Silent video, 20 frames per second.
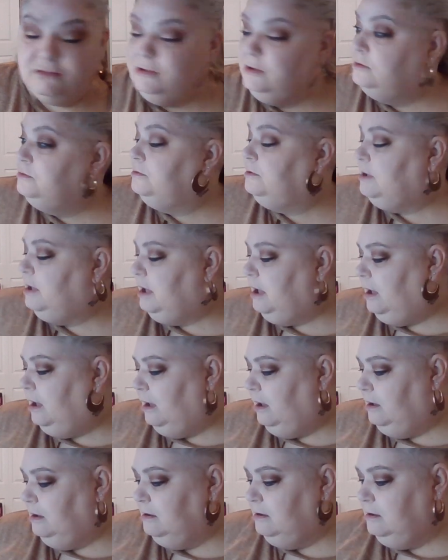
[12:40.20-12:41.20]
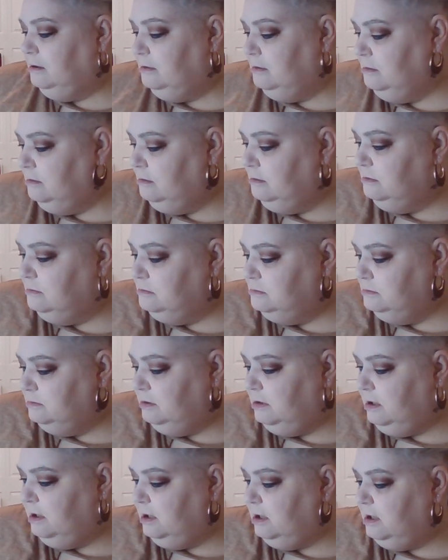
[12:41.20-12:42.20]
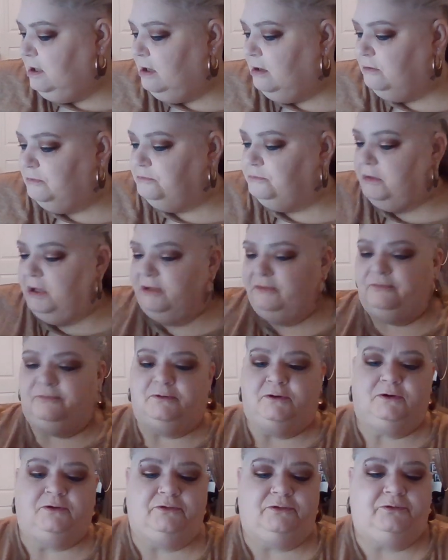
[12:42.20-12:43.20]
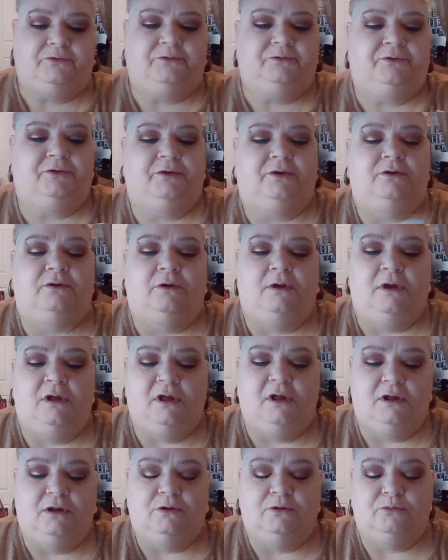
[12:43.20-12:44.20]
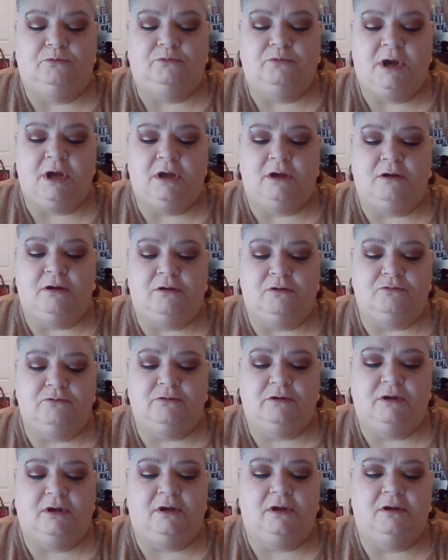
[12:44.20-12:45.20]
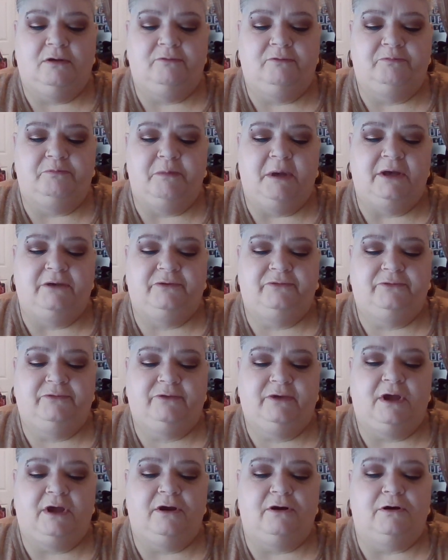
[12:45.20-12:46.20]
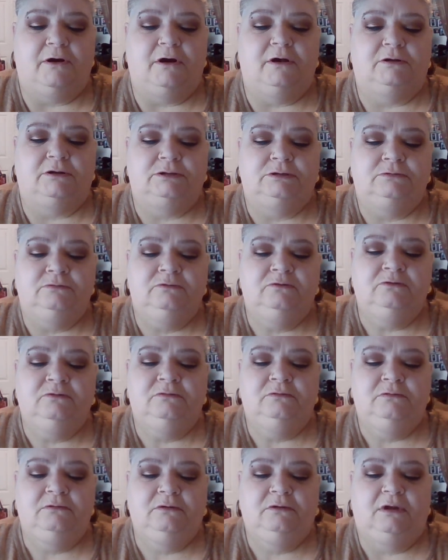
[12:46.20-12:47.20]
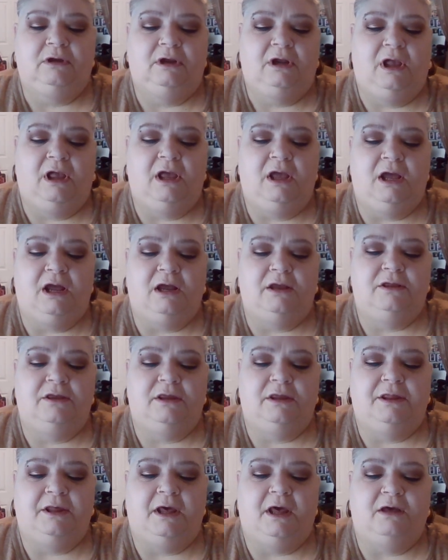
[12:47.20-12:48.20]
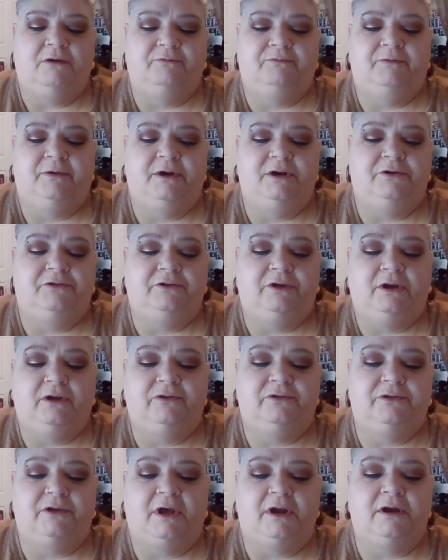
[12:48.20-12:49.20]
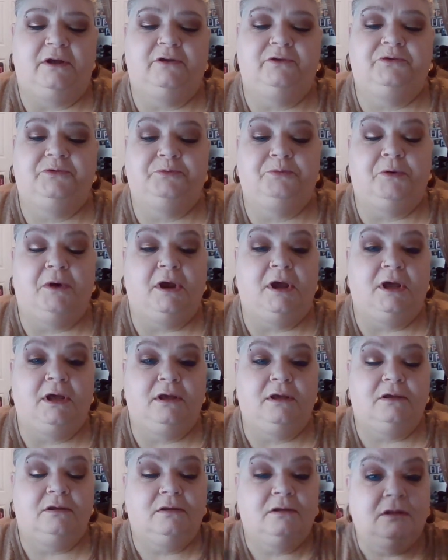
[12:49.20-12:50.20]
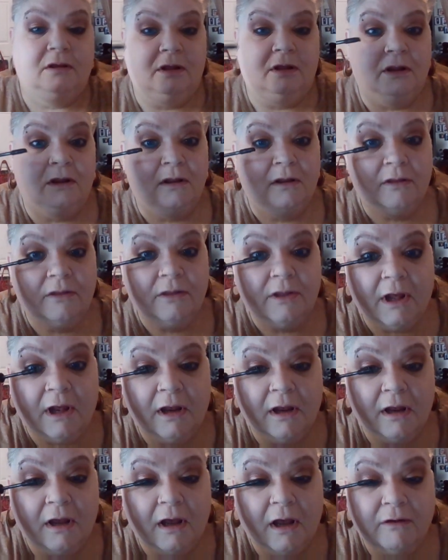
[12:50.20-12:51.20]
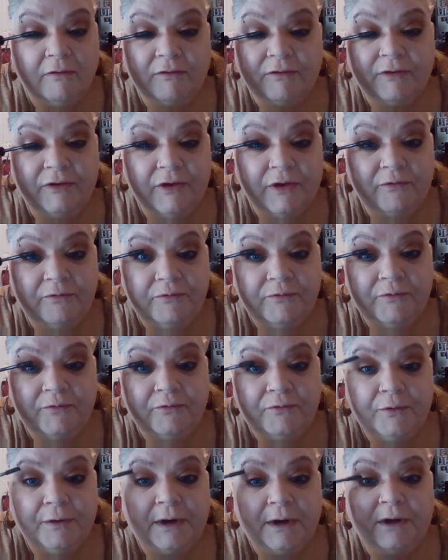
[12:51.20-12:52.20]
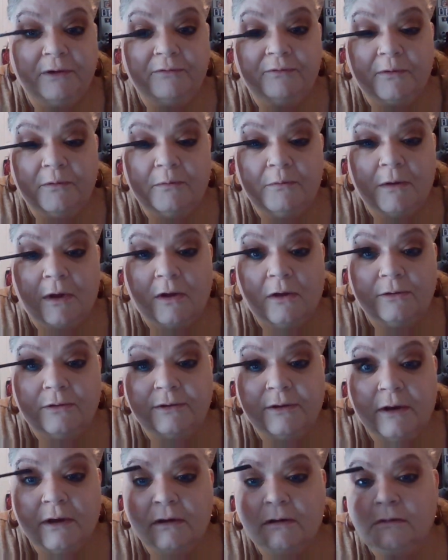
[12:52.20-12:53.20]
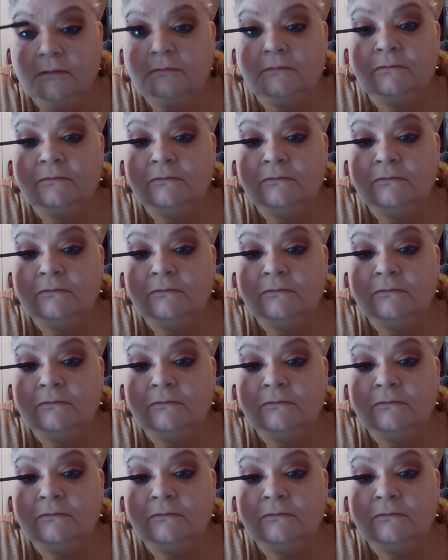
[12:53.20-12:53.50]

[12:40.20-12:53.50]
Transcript: Okay, now my first round of mascara and that finishing setting spray that I received free from Ulta